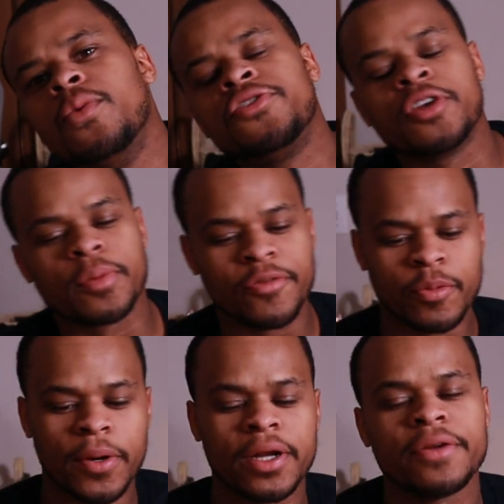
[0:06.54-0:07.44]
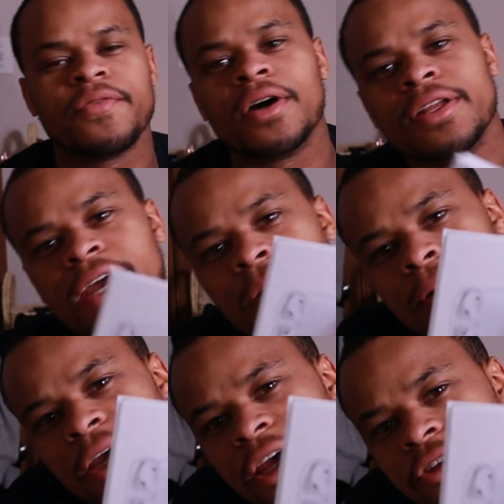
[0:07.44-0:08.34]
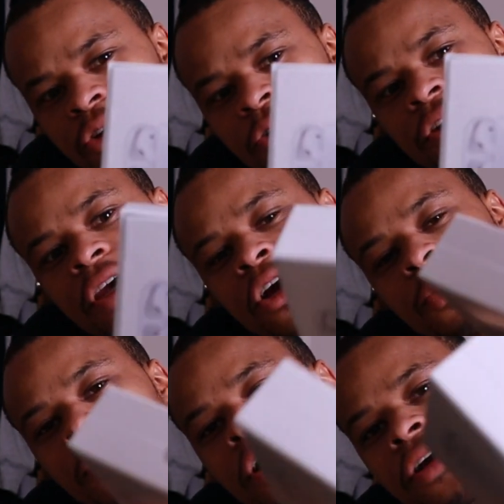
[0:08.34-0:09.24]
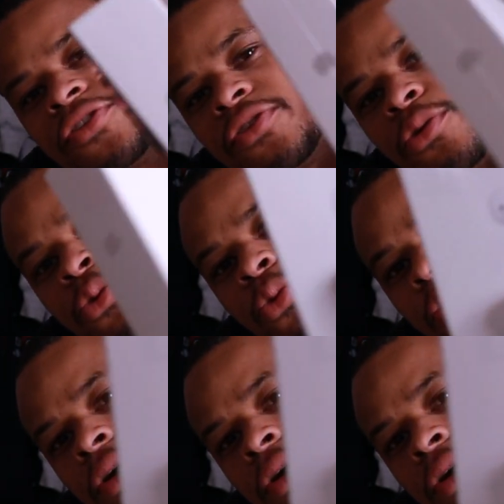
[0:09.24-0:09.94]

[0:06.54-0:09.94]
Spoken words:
What's up, everybody? Finally got my hands on the Airpods 2.